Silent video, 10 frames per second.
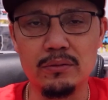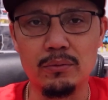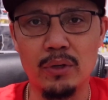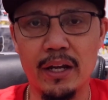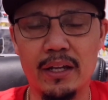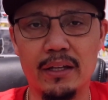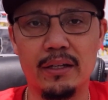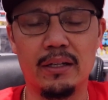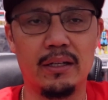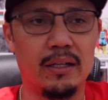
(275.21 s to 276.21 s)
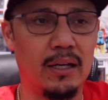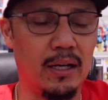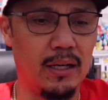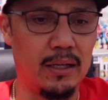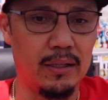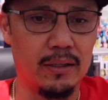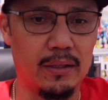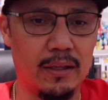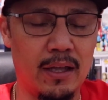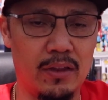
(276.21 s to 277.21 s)
right, and
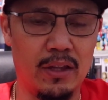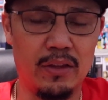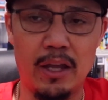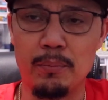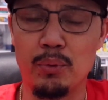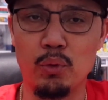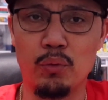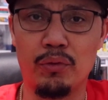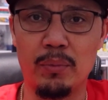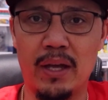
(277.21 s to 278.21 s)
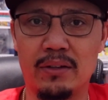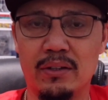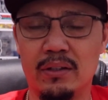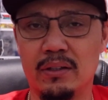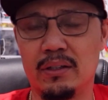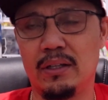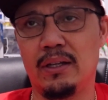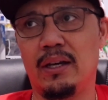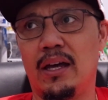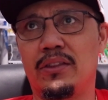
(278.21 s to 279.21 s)
then they improved from that to
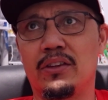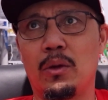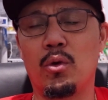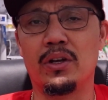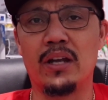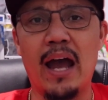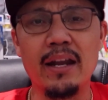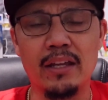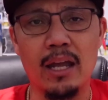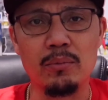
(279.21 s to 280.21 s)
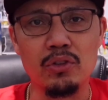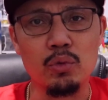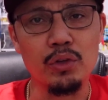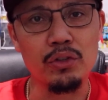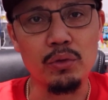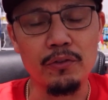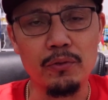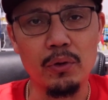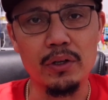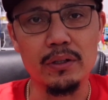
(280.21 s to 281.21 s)
I think they won 9 games in
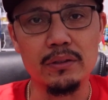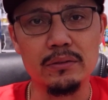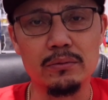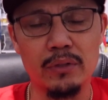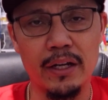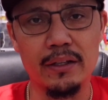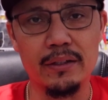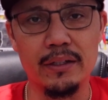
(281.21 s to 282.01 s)
2024, right.